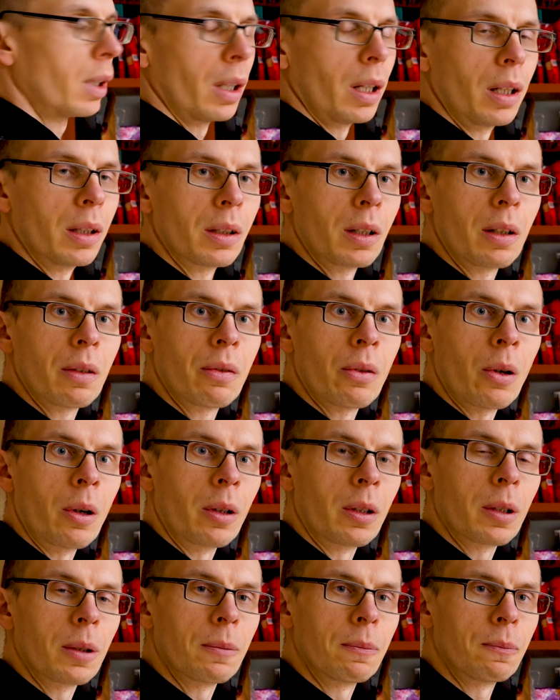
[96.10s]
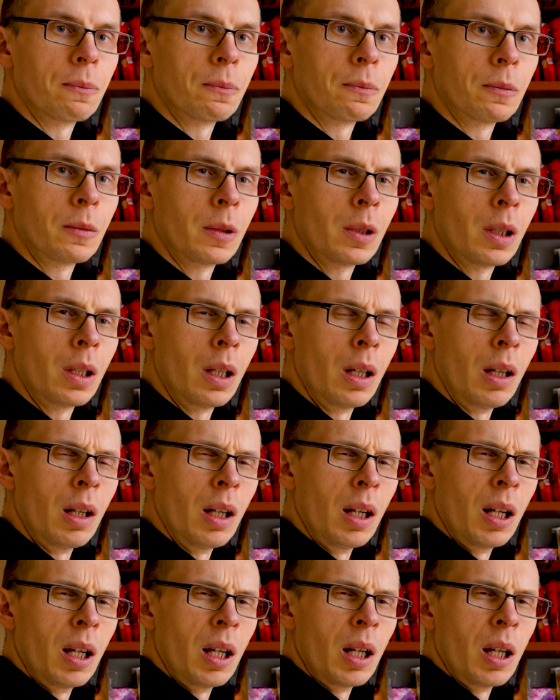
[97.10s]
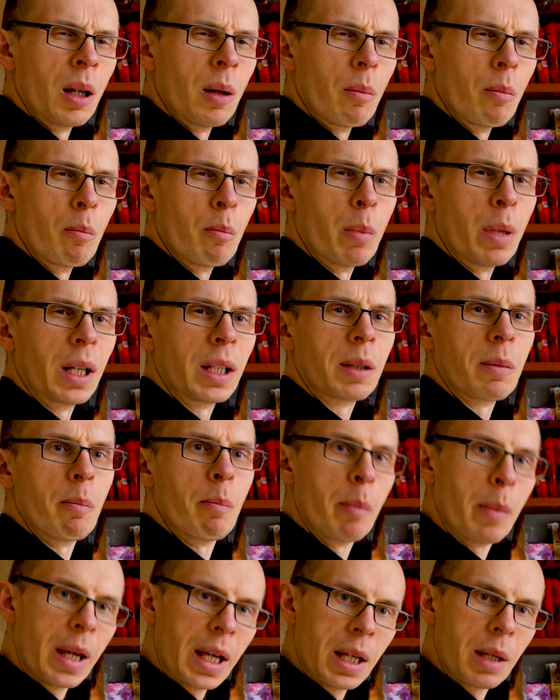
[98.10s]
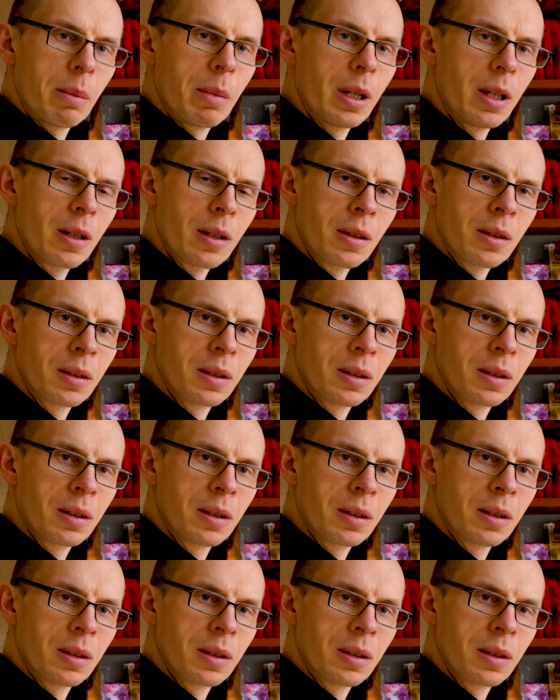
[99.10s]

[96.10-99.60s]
and I thought, but maybe